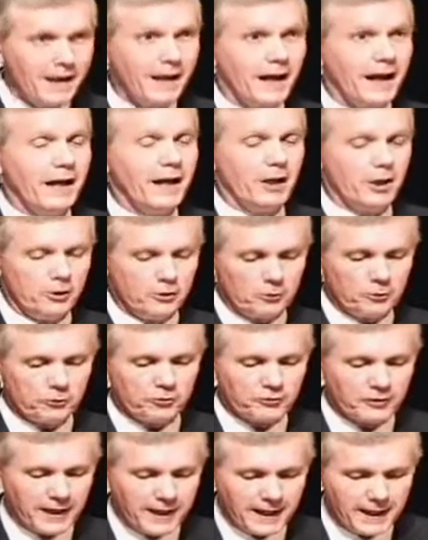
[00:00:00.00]
I
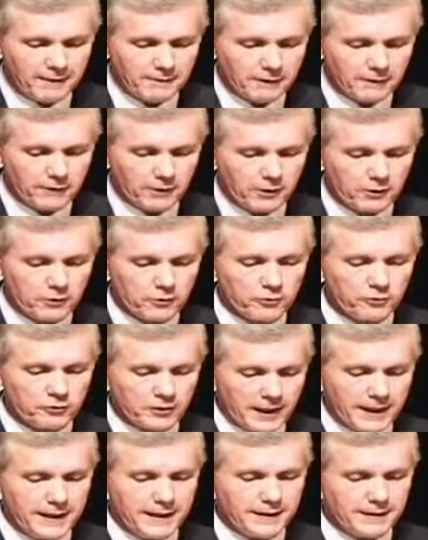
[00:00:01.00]
understand that there are
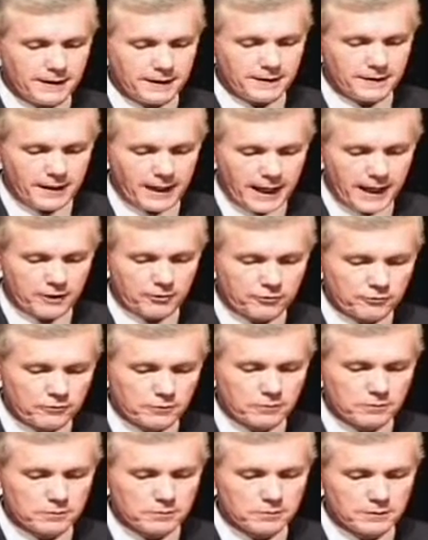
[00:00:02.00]
state and
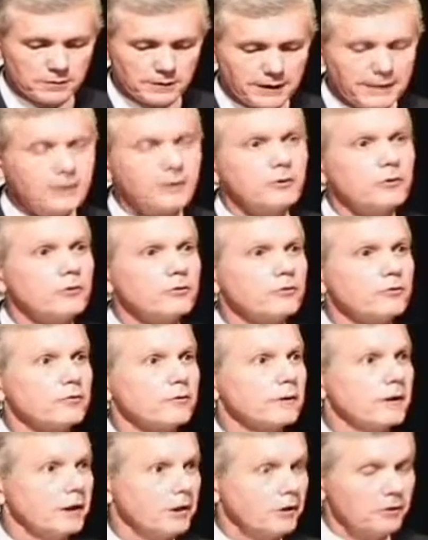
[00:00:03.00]
national leaders
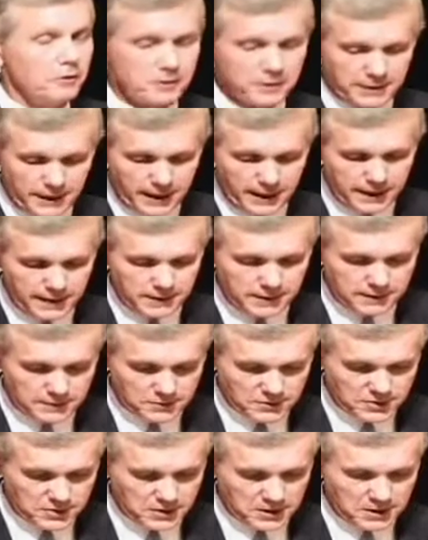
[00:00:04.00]
here tonight
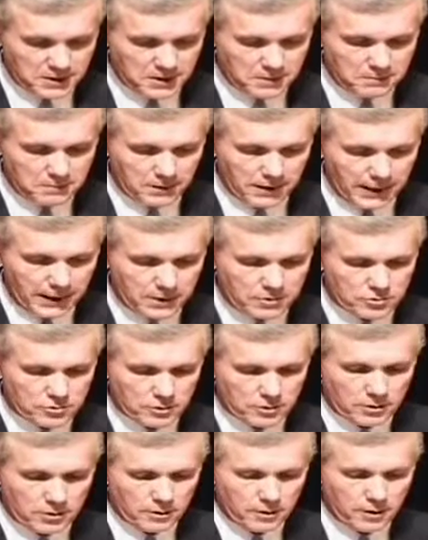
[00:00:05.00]
in STEM.
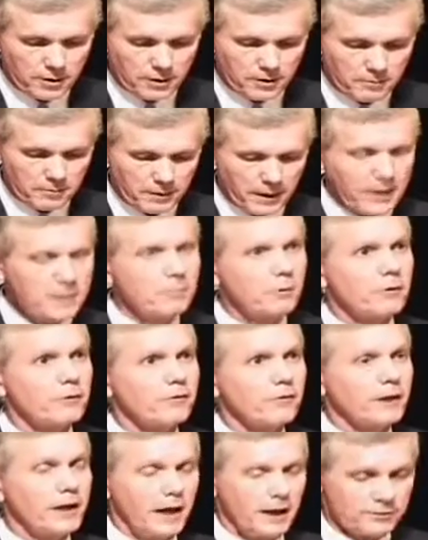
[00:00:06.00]
Angela Baber
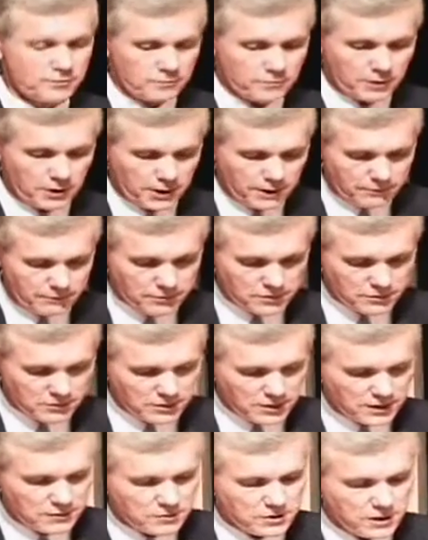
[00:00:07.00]
of the National Governors
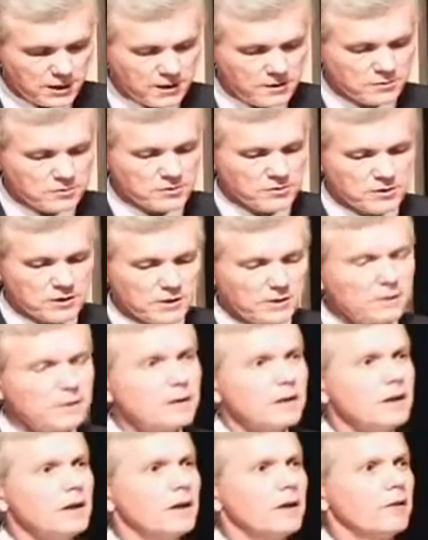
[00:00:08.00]
Association is
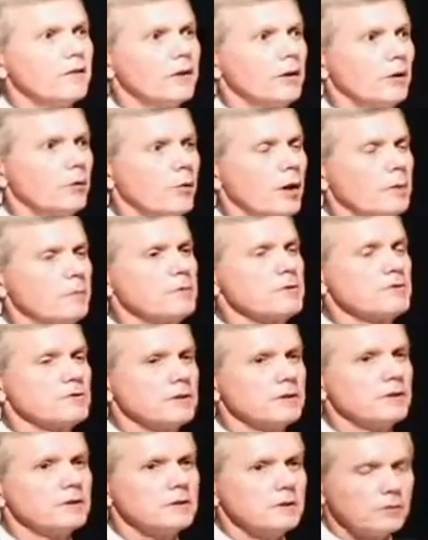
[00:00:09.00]
here. There are
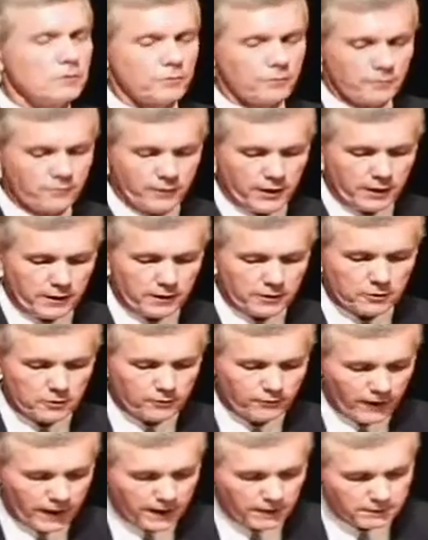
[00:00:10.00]
representatives from various
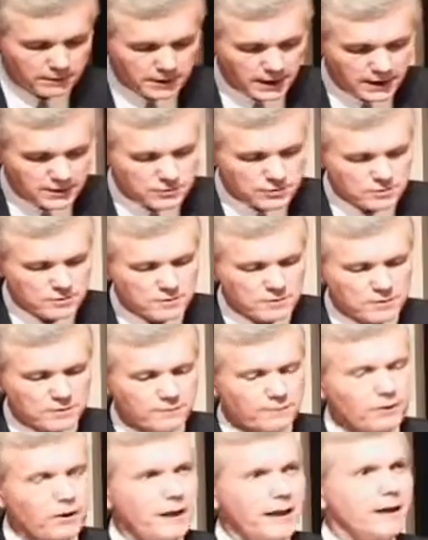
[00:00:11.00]
foundations
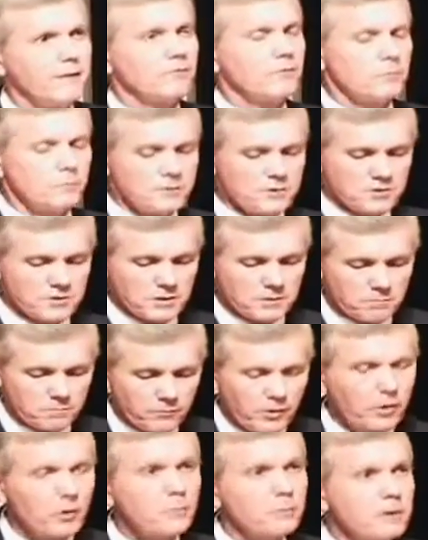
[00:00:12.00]
and philanthropists, and
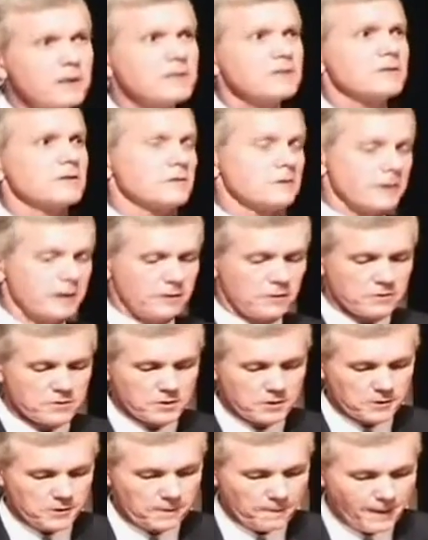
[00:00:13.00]
there are business
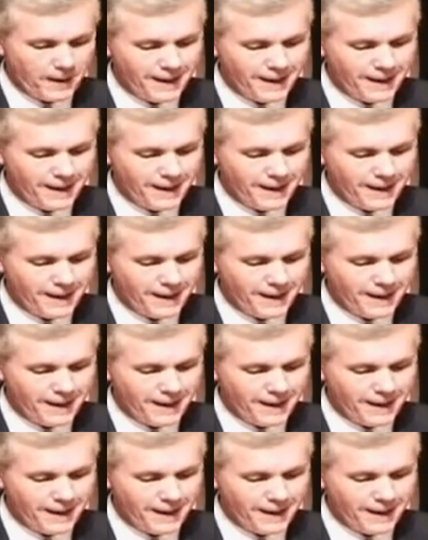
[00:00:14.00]
leaders here.